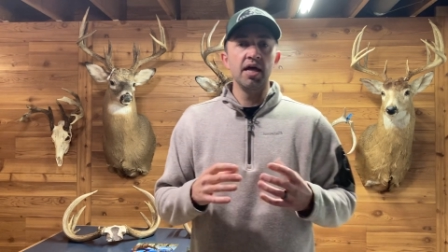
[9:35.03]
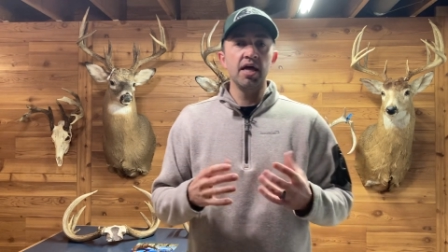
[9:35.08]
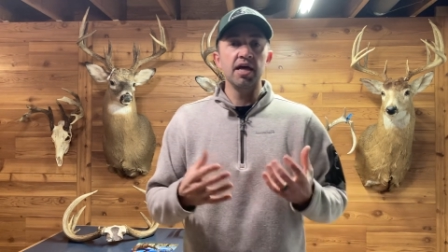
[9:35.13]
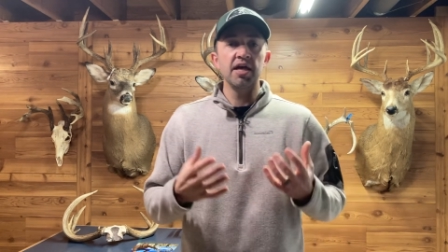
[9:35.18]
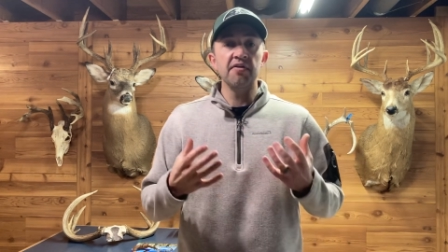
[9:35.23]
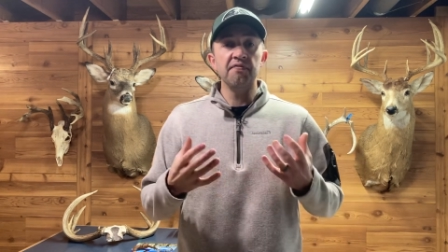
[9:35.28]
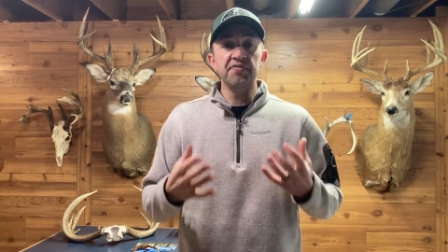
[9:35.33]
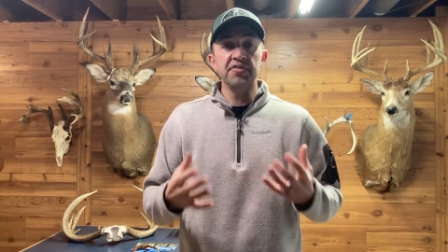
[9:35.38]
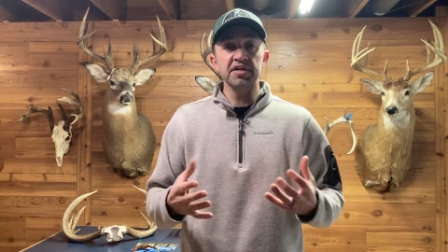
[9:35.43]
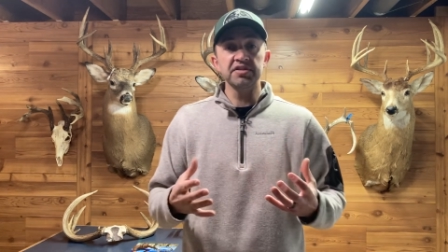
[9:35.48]

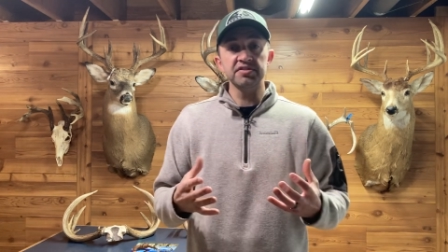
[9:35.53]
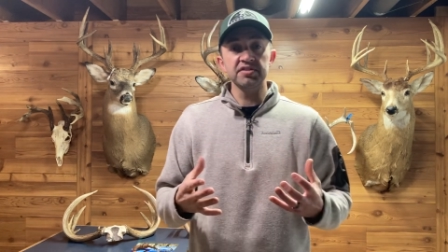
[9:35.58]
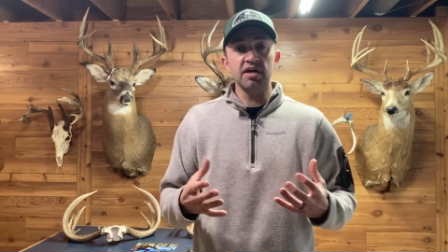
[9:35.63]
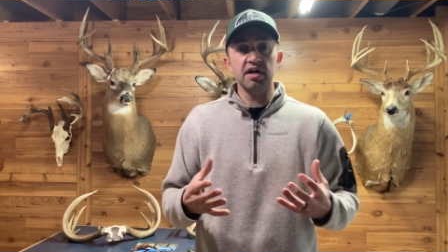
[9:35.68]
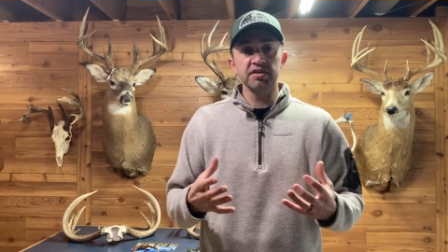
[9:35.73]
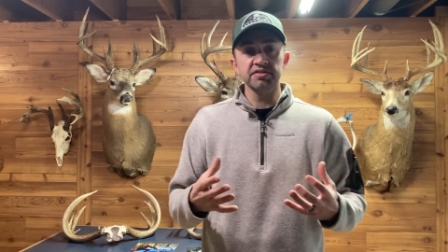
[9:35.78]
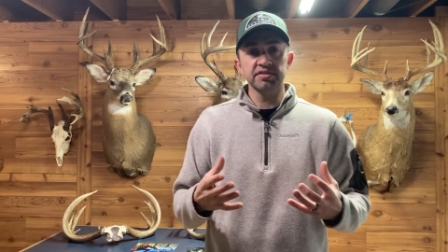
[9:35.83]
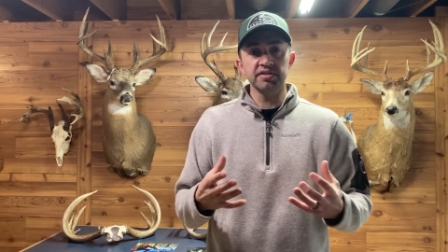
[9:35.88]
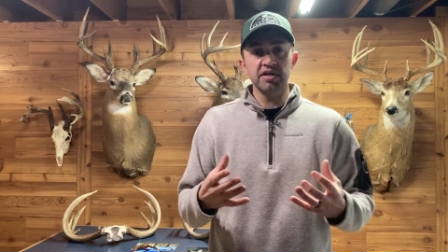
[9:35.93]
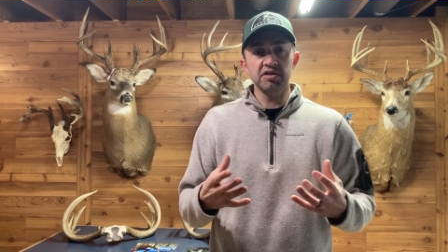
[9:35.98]
If this
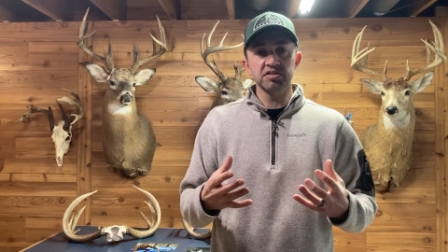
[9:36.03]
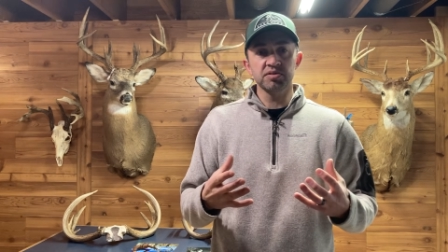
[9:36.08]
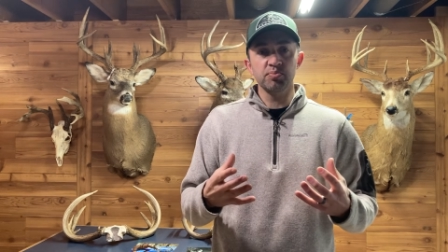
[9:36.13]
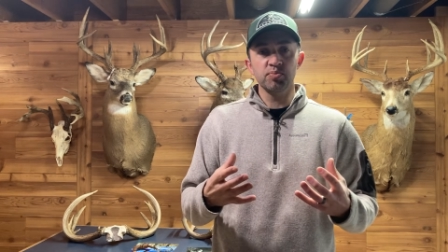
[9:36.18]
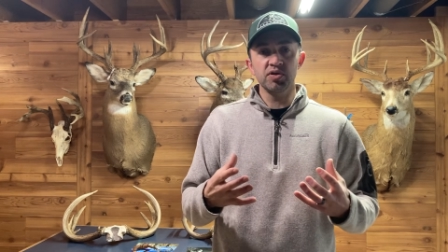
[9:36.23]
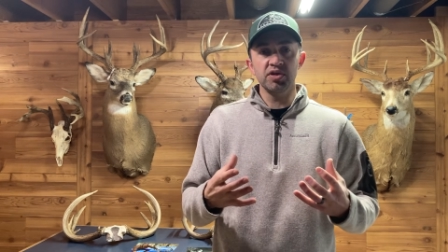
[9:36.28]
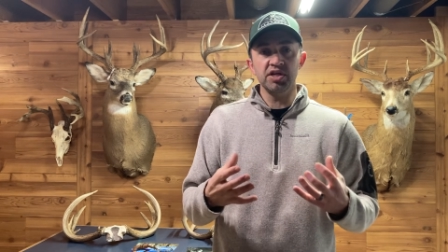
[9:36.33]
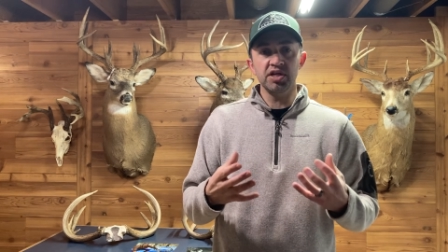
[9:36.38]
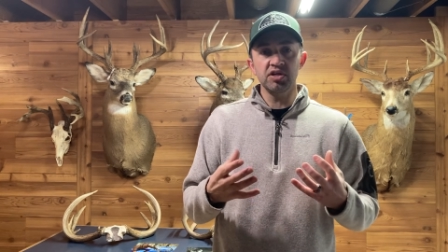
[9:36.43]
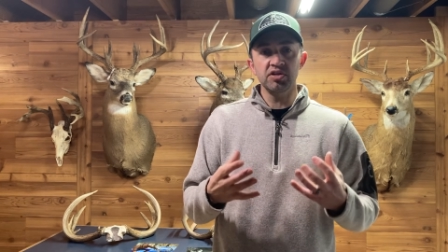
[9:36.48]
all sounds
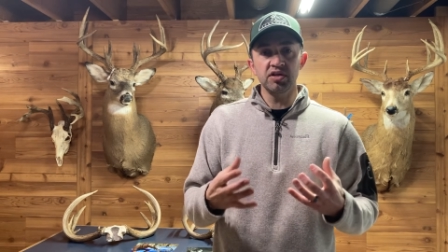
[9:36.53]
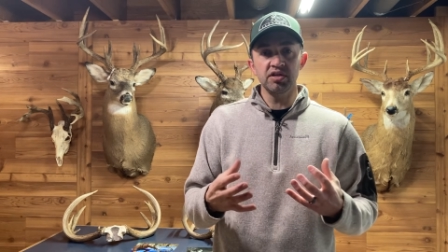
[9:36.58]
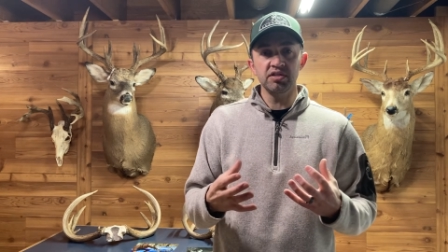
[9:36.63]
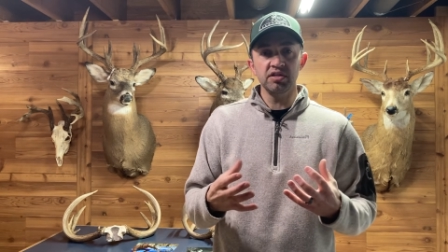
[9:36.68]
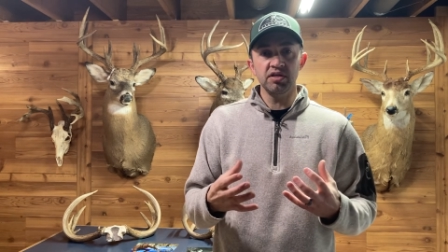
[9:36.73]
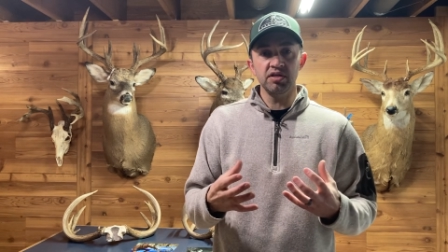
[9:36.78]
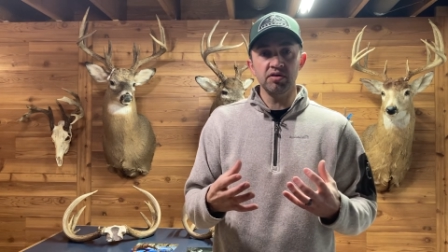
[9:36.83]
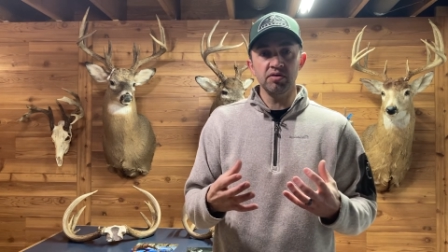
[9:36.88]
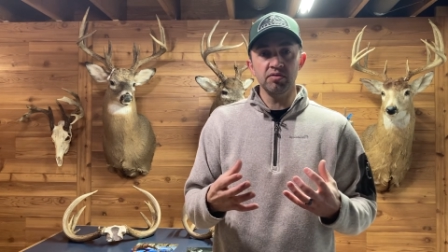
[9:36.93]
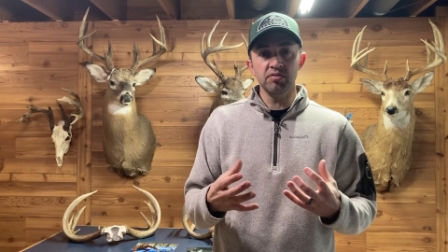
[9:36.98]
pretty good to
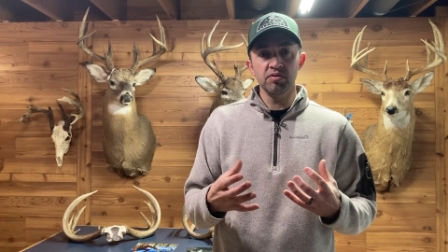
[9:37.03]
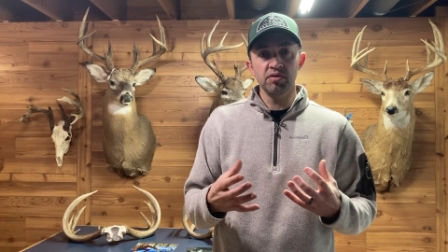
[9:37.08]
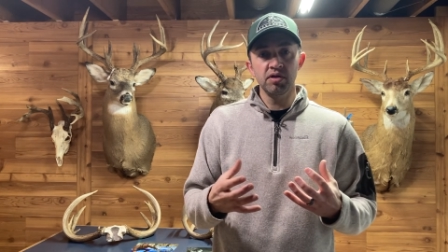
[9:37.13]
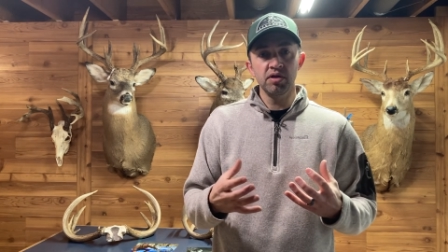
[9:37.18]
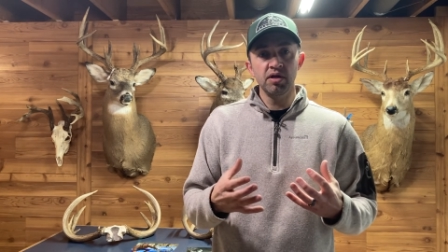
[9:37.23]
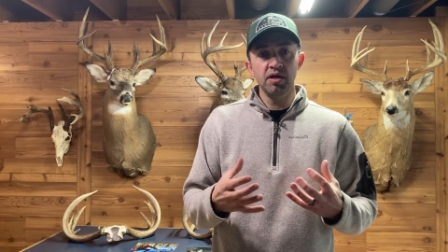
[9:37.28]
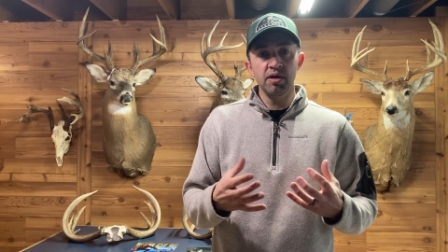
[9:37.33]
you,